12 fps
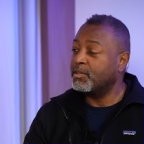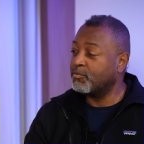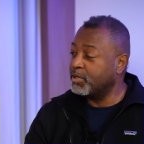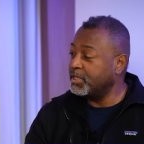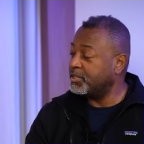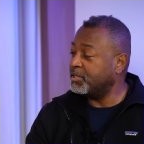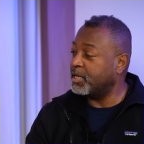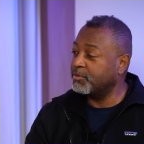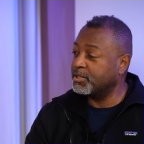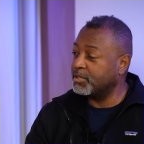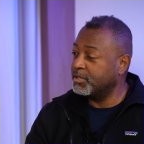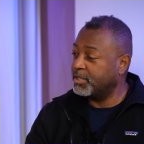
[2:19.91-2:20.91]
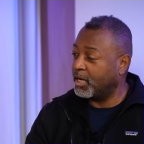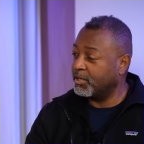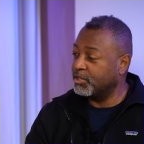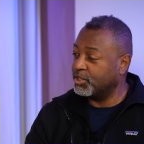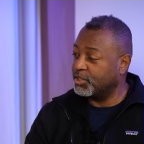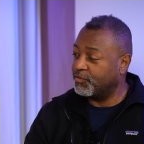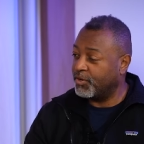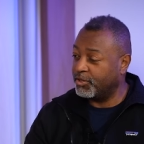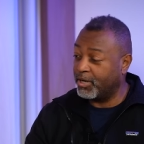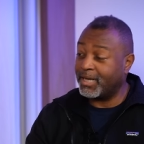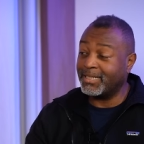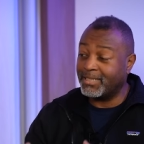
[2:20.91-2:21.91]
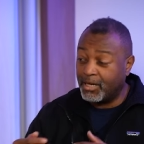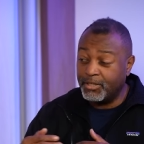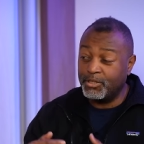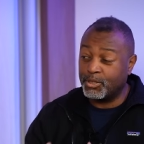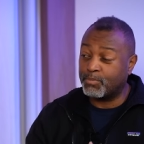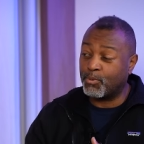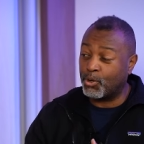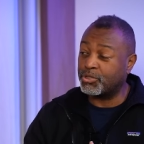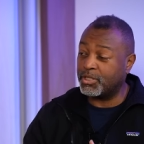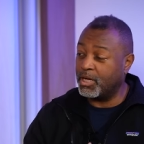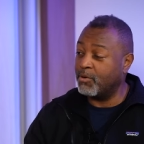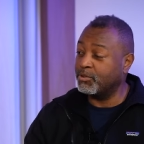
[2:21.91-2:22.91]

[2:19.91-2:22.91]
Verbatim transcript: The reason that it was an intelligence failure, and I can tell you this personally,